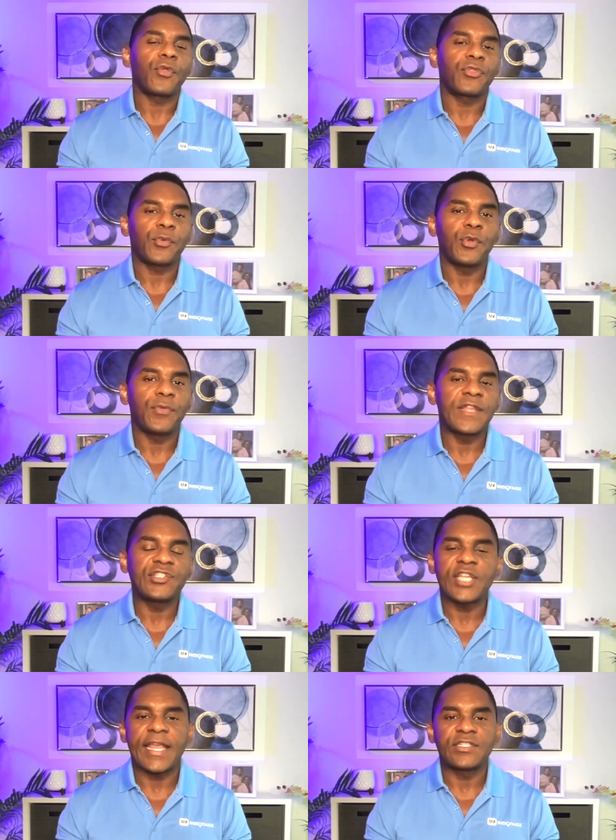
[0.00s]
through the
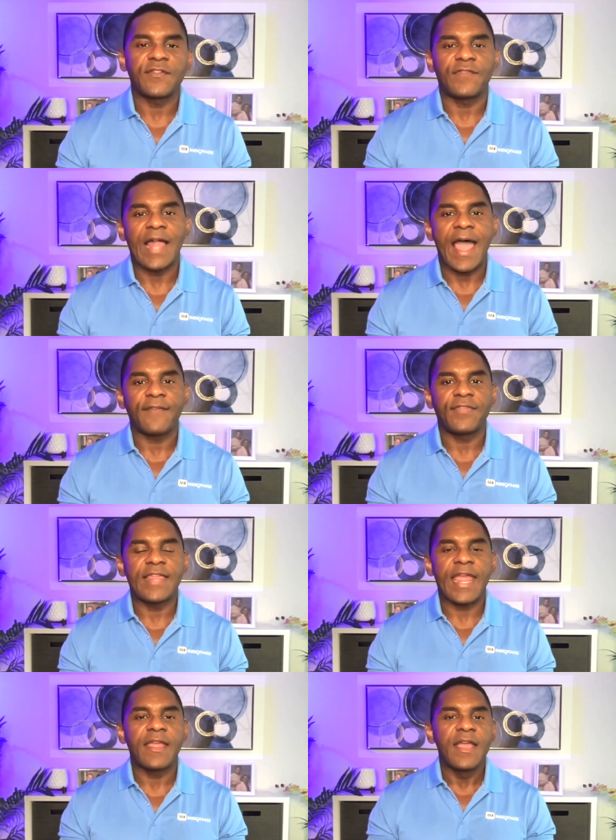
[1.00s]
change of life,
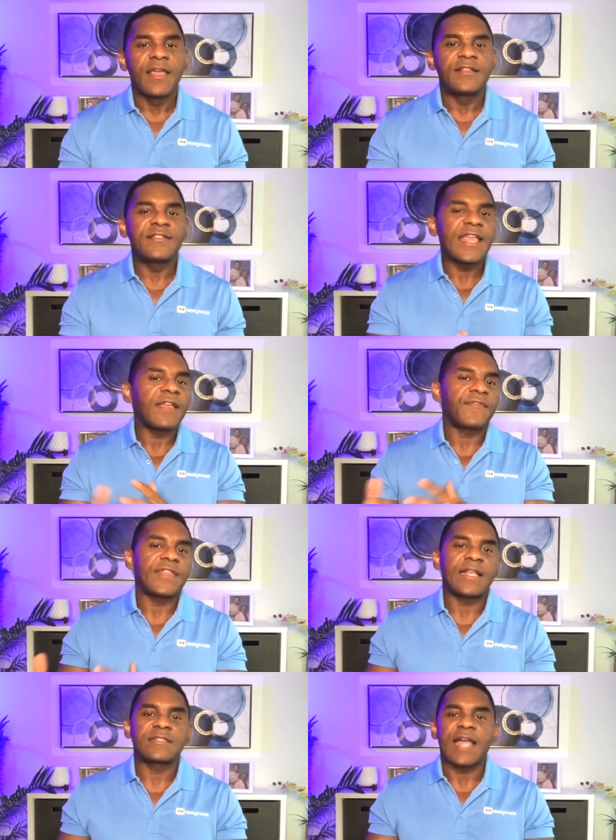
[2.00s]
they think of
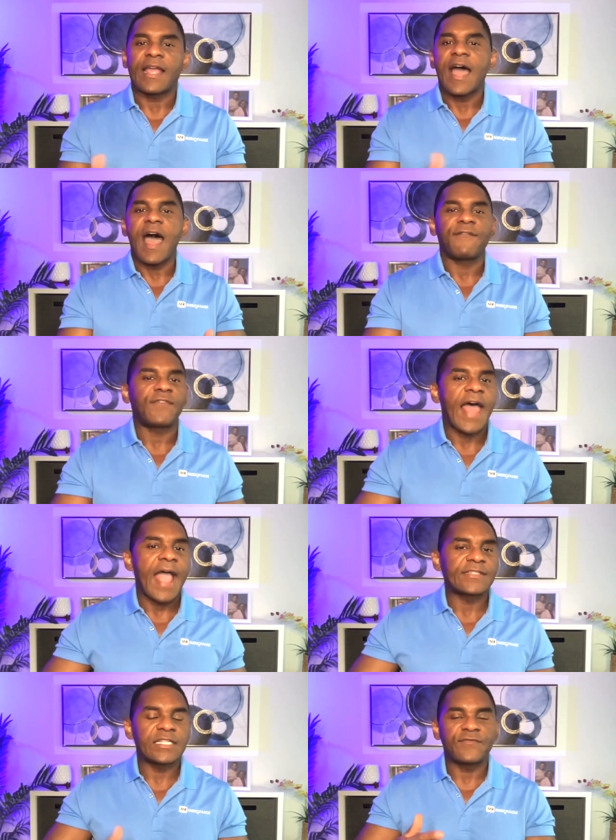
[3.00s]
things like hot
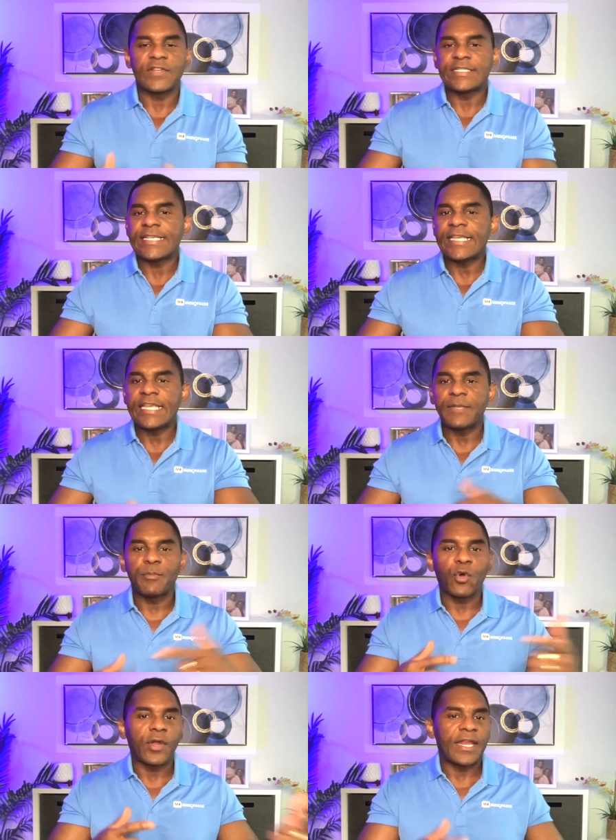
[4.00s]
flashes, fatigue,
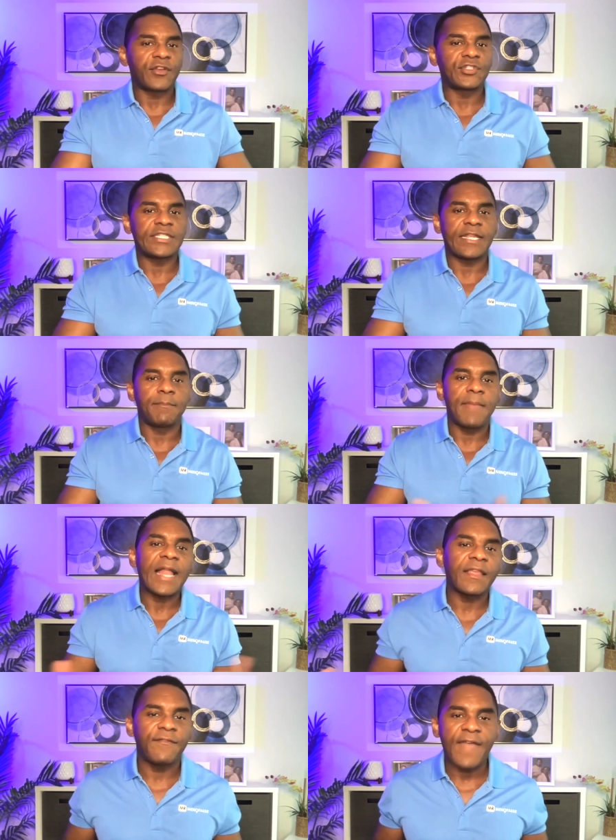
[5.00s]
poor energy, and
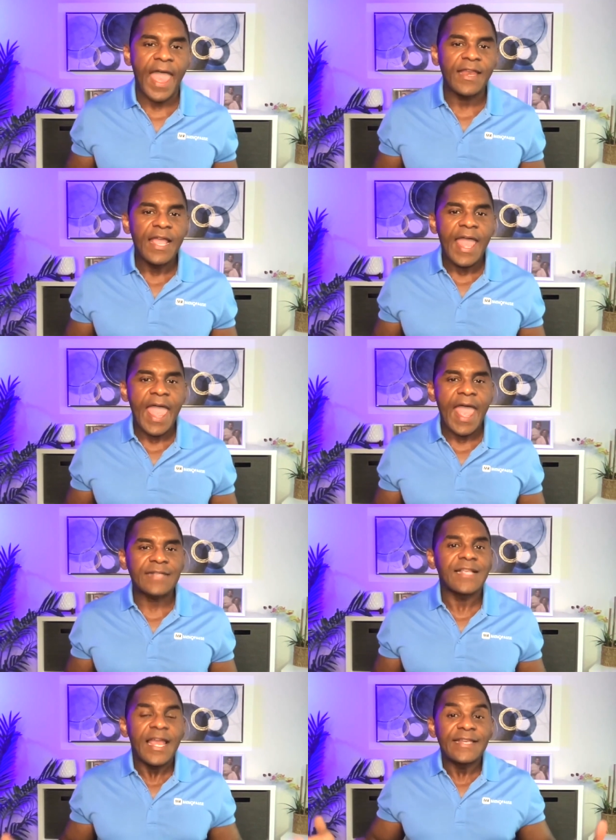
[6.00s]
belly fat
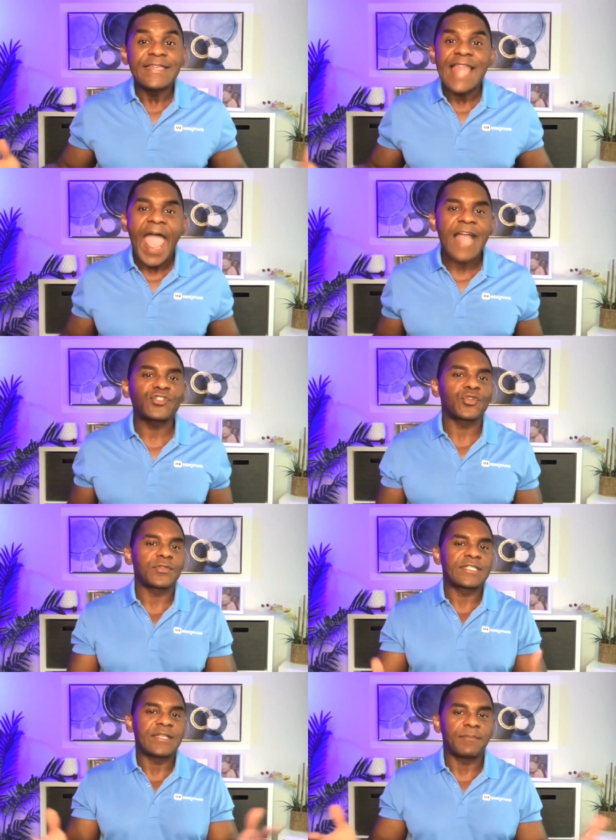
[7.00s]
as natural
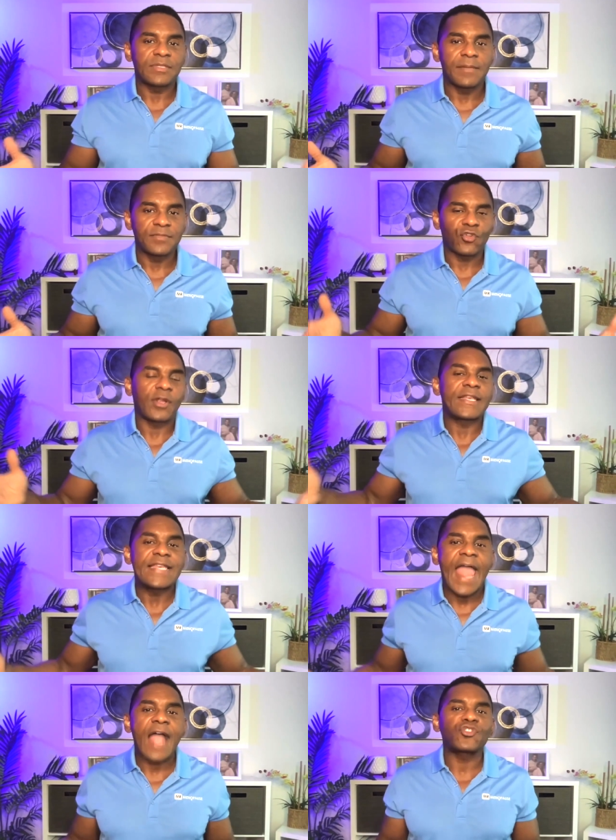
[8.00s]
symptoms or
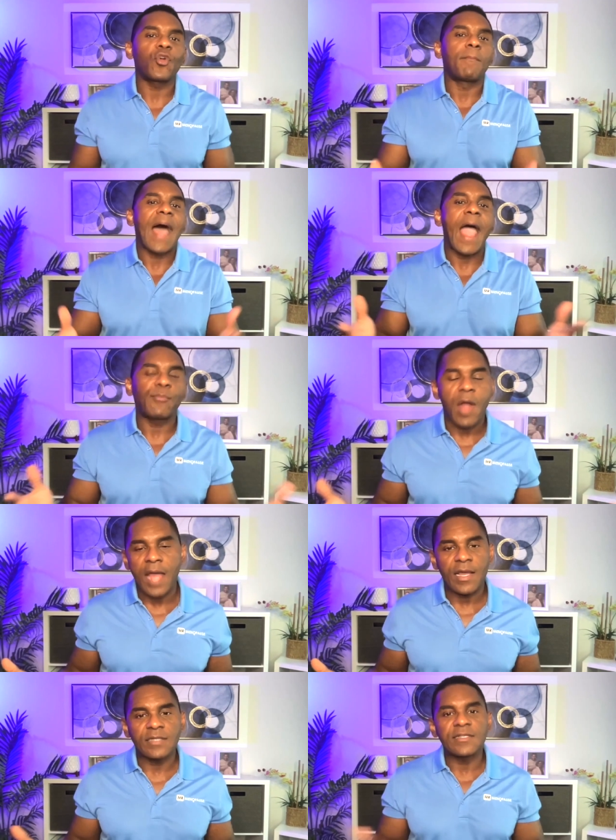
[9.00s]
natural
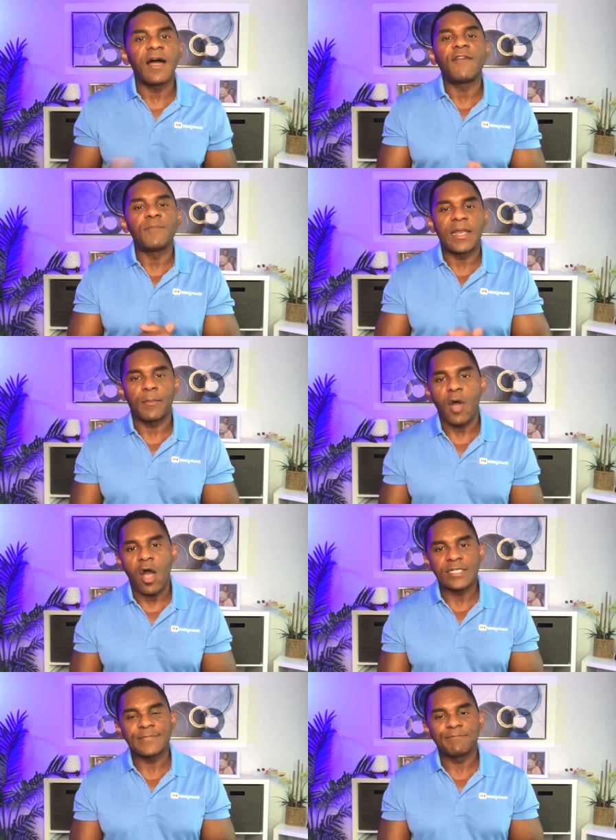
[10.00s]
byproducts of
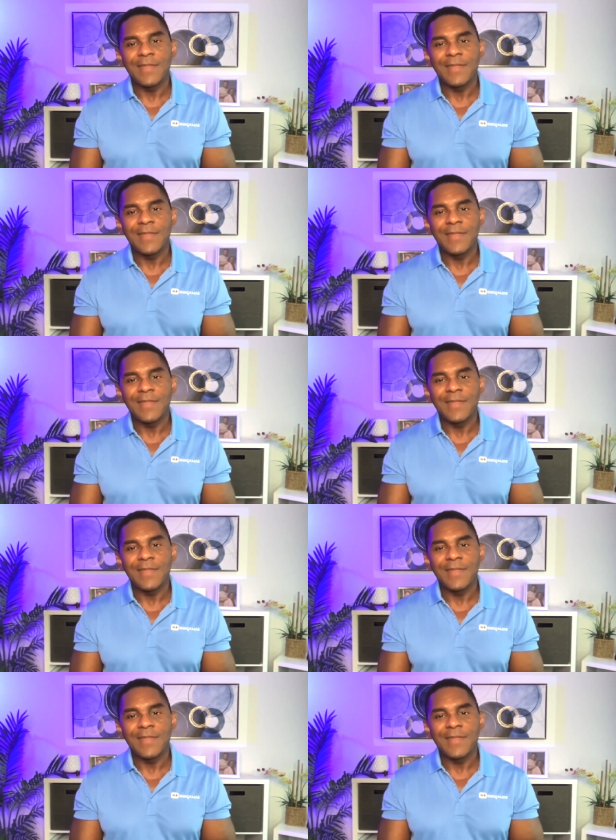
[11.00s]
menopause.